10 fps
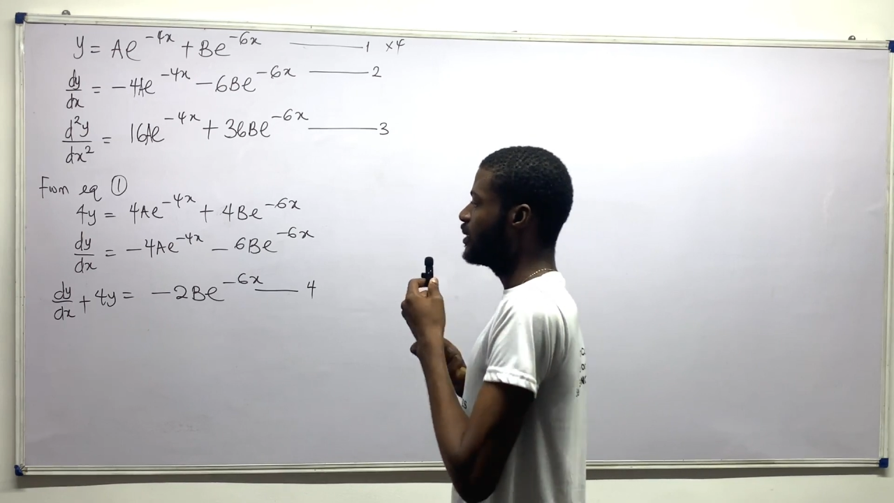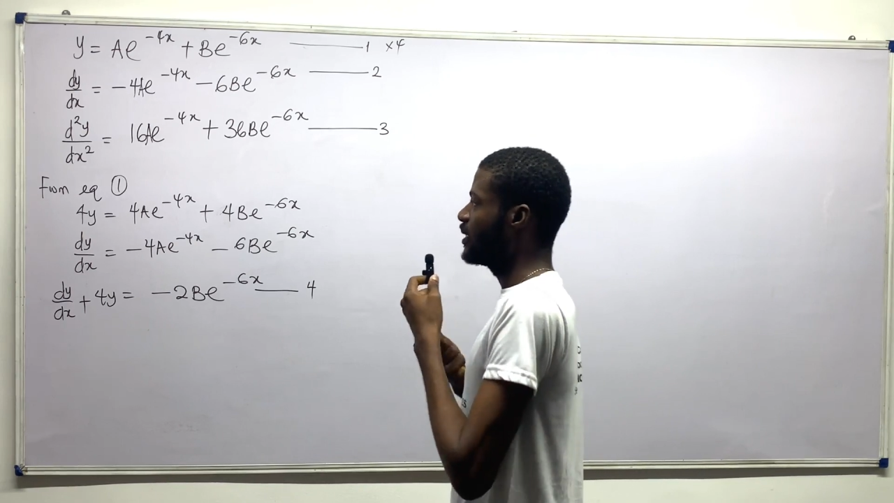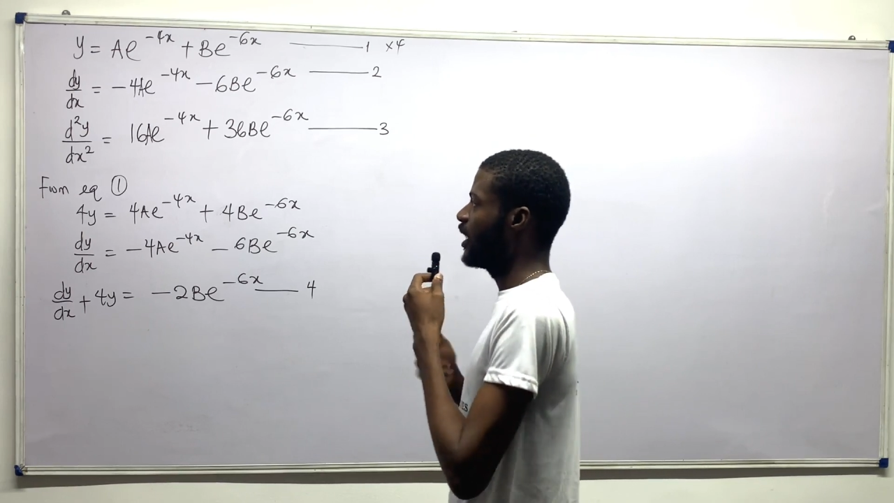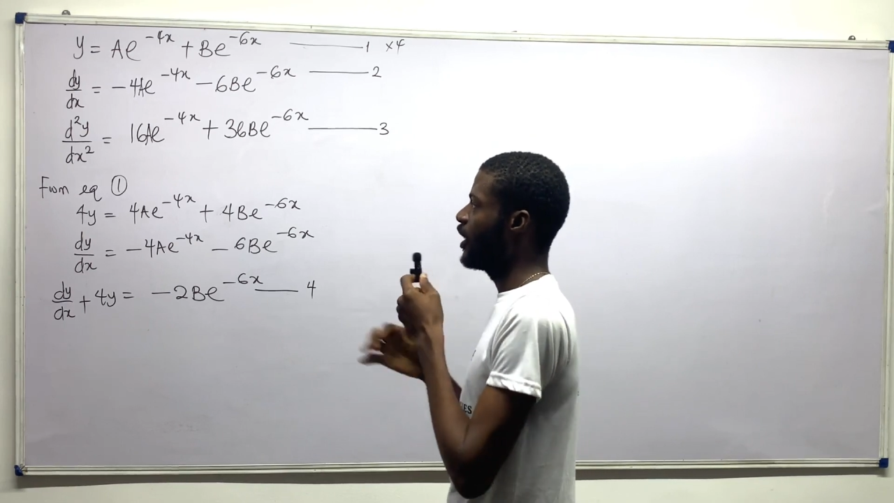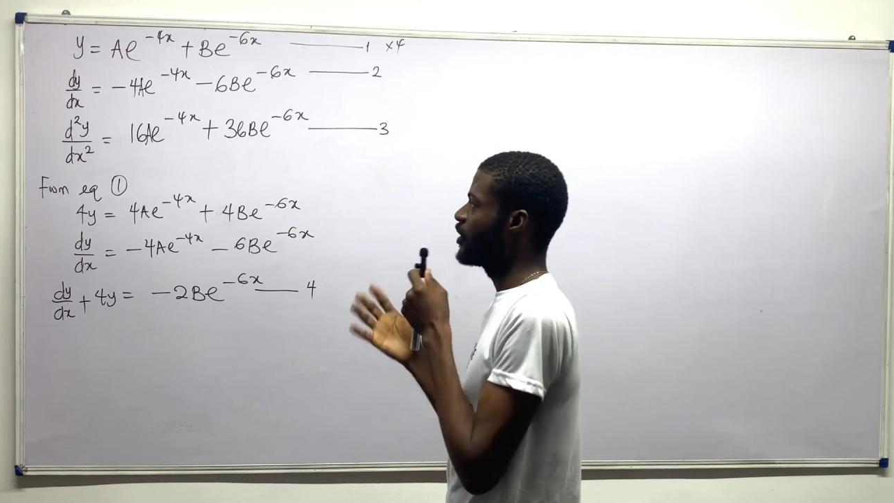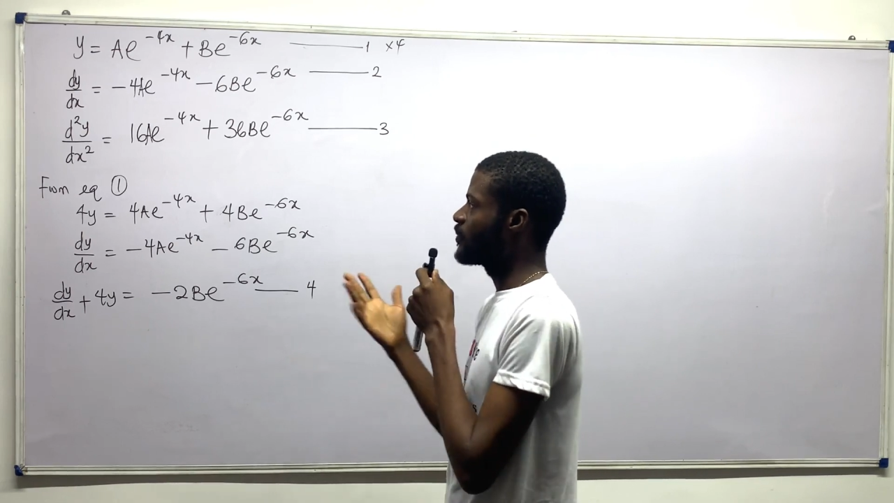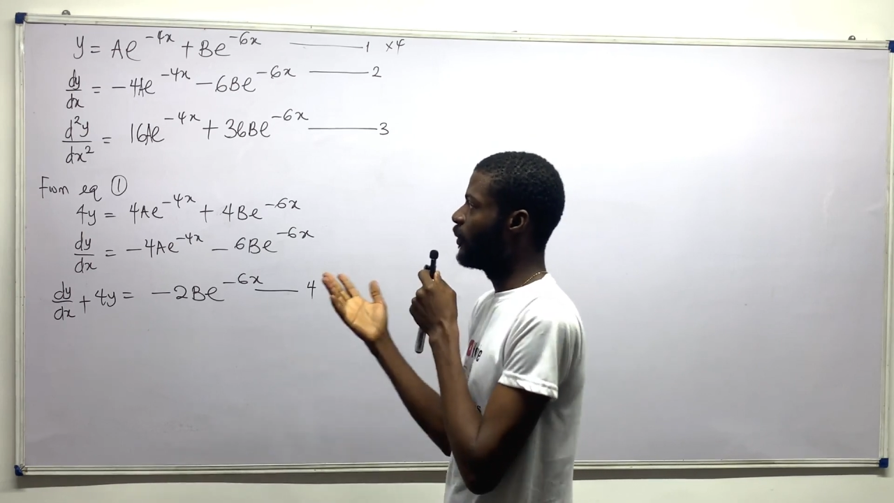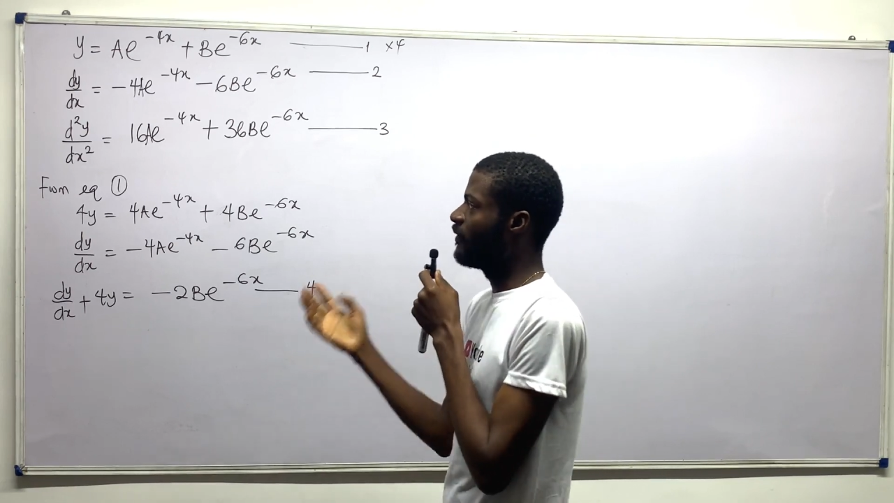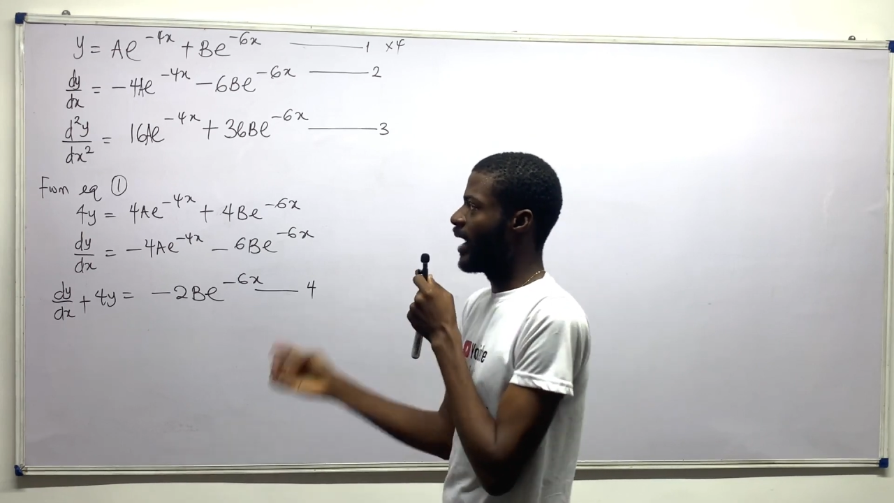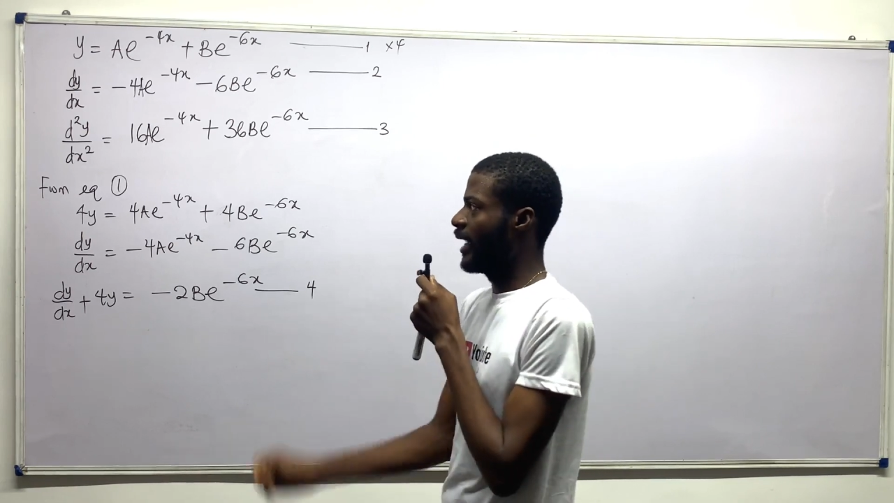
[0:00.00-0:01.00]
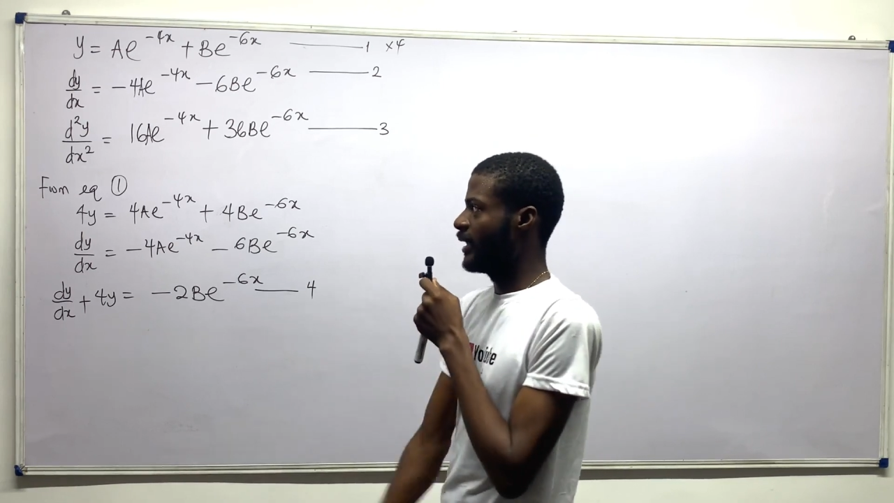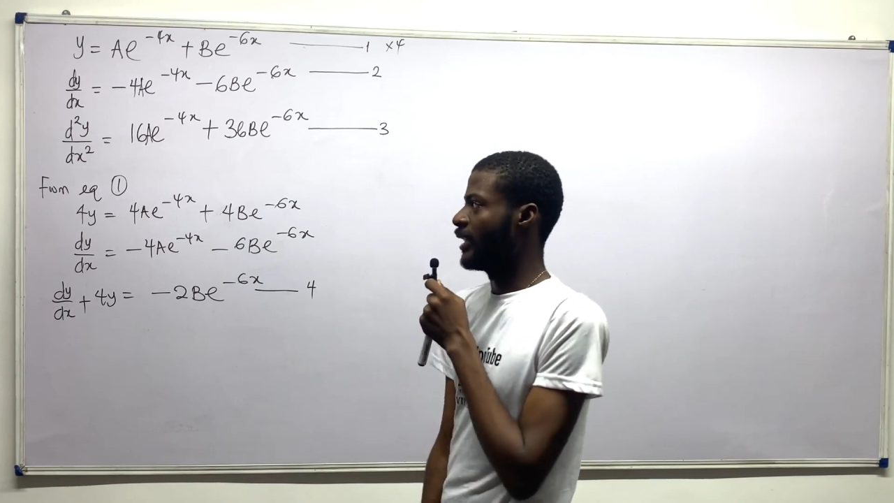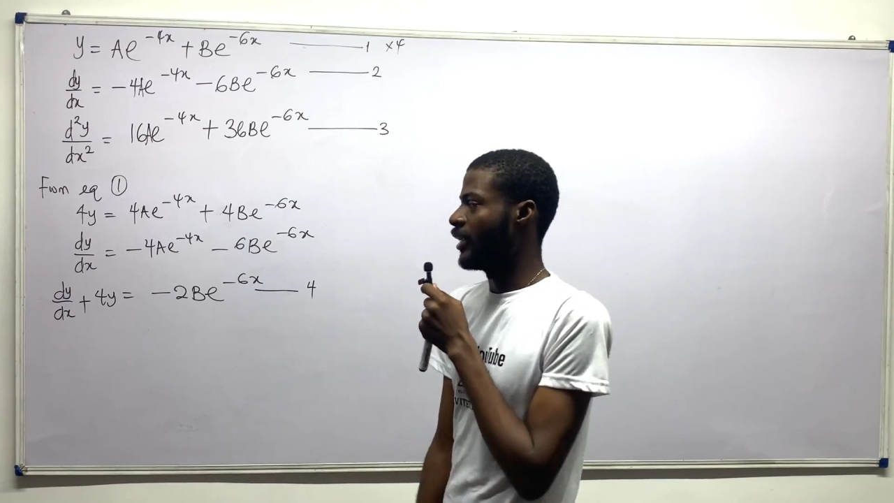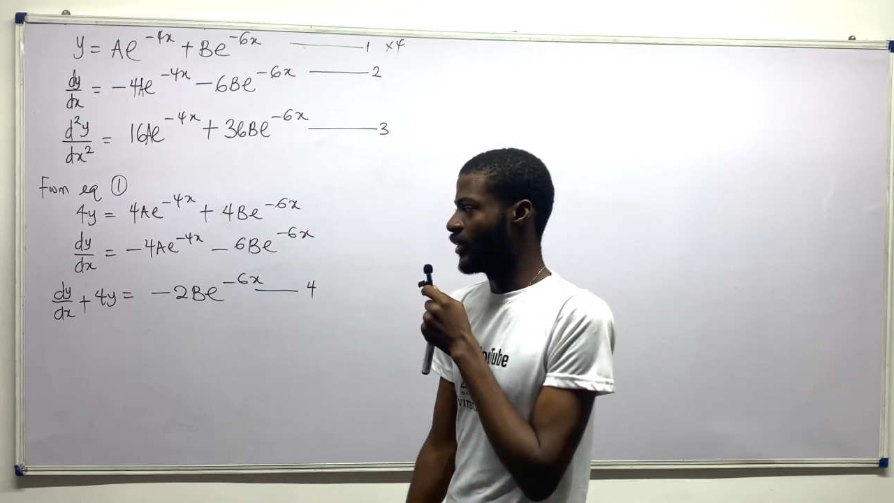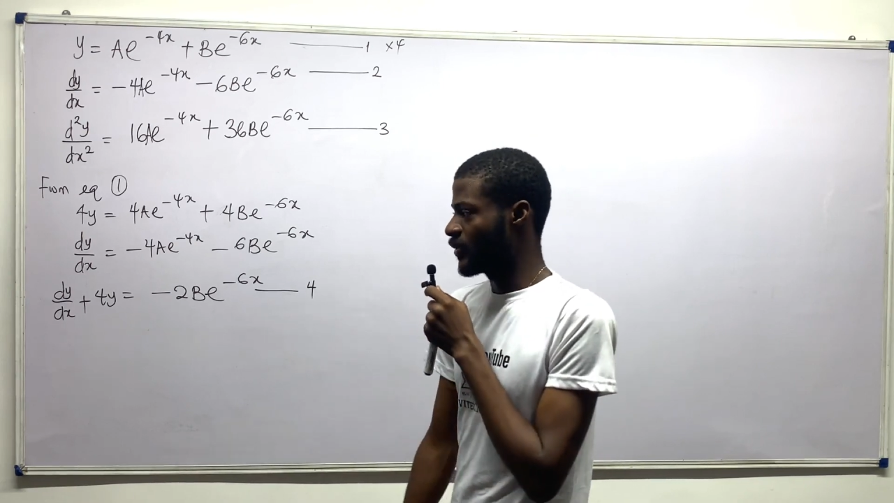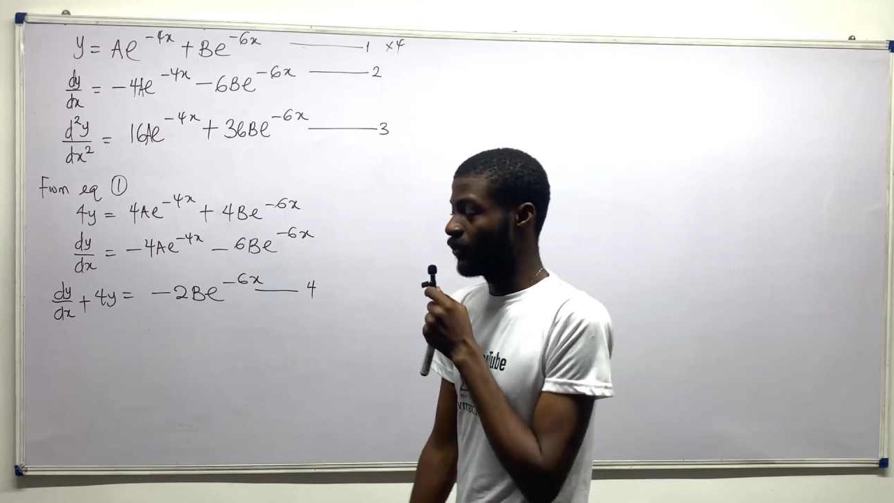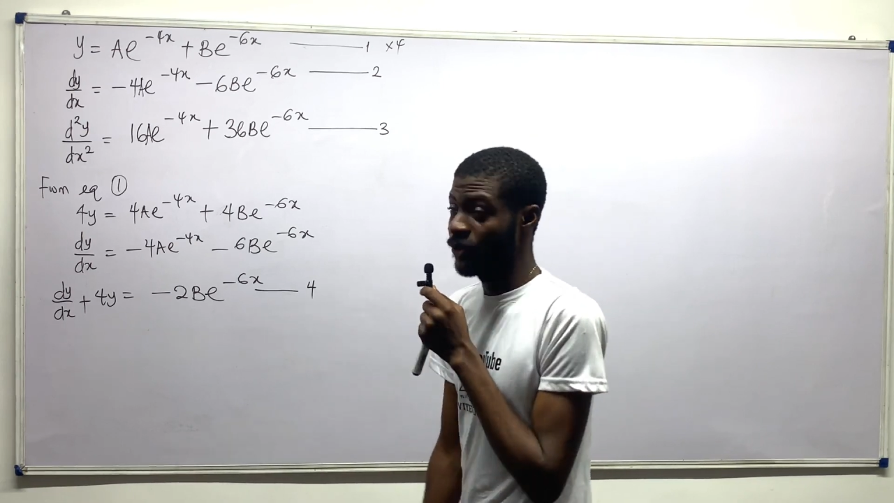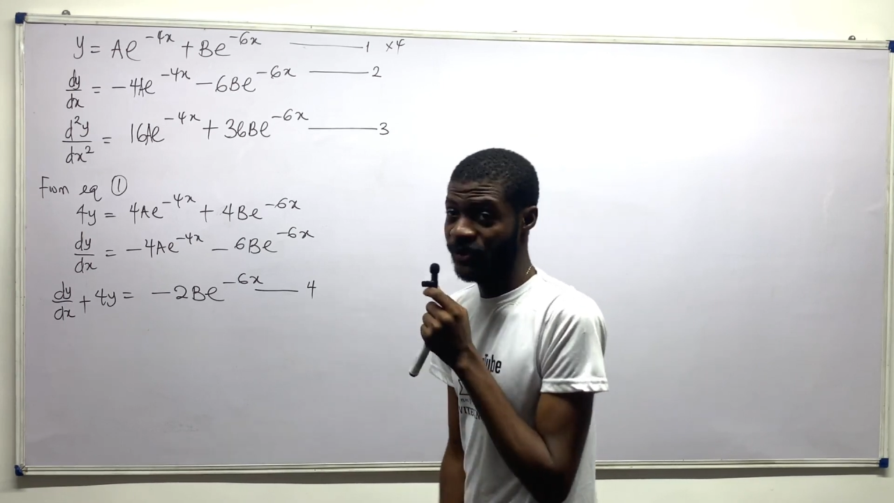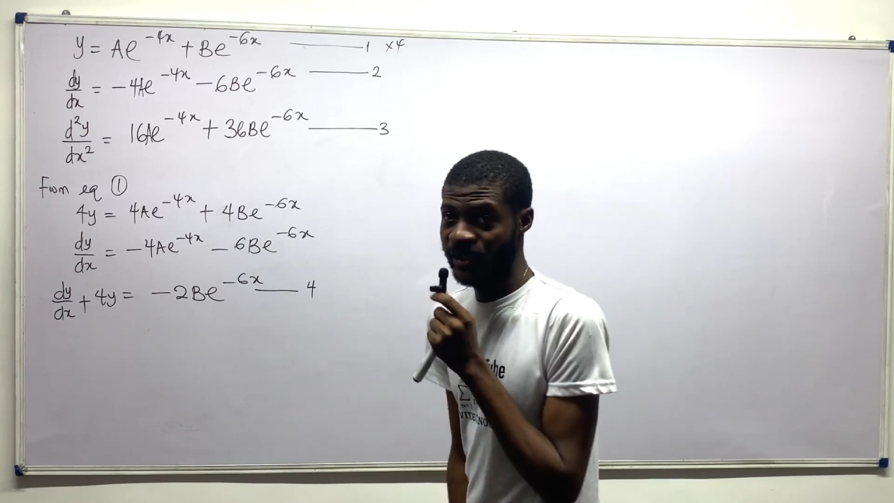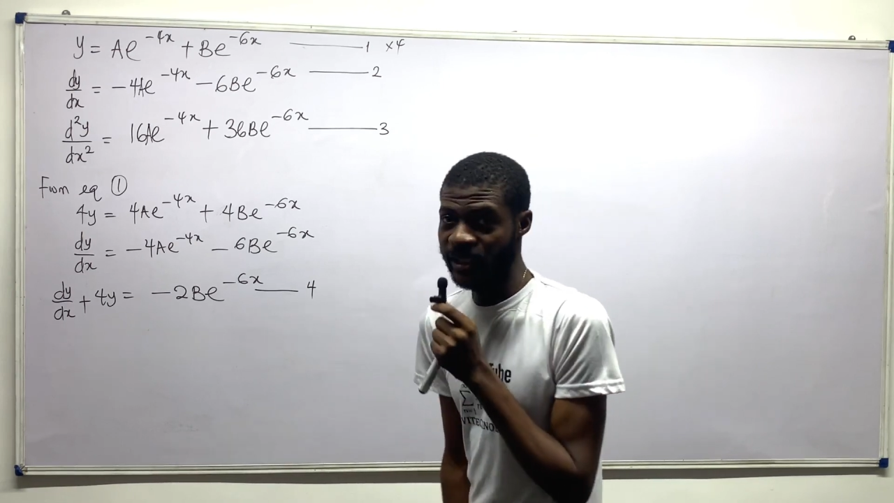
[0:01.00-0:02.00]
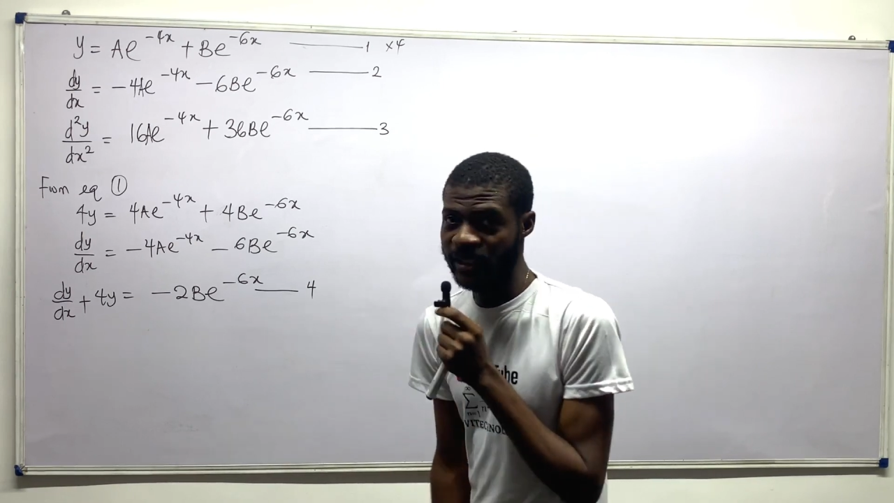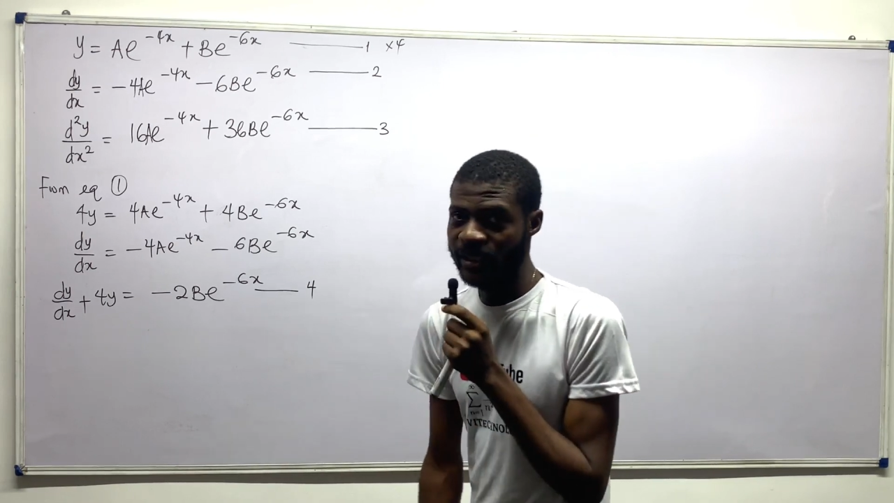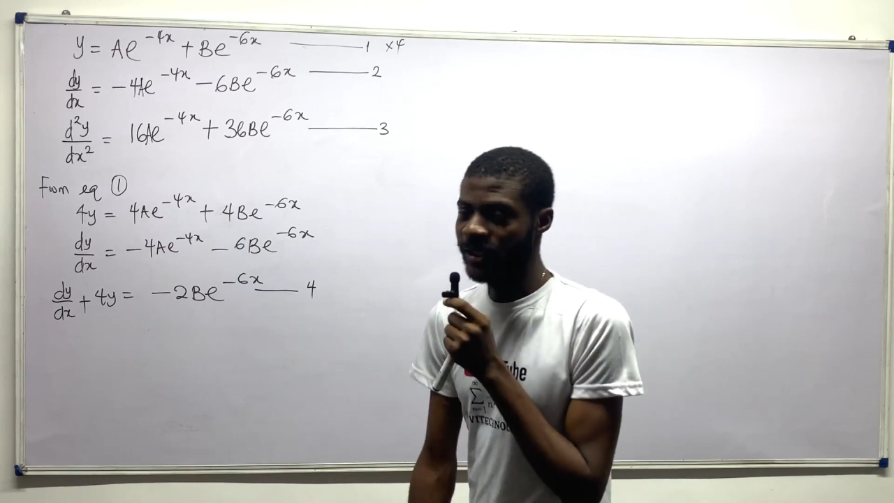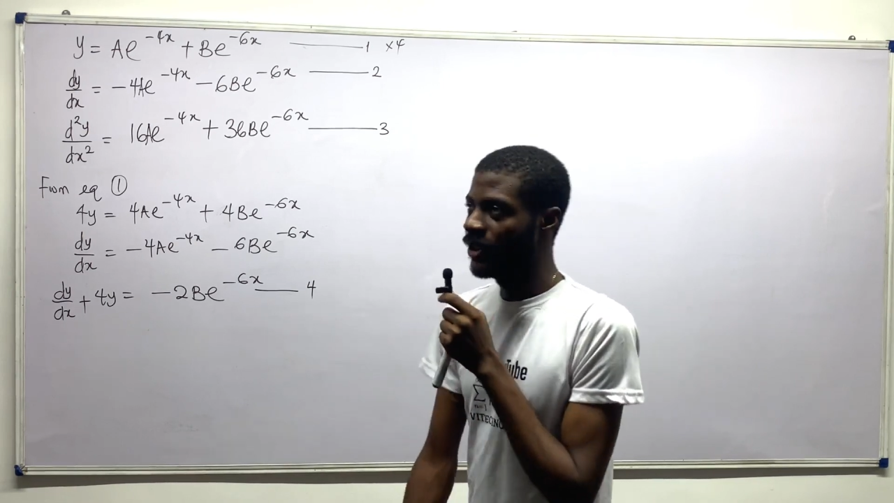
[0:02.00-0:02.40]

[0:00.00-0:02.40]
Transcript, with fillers: Now let us move ahead and let us proceed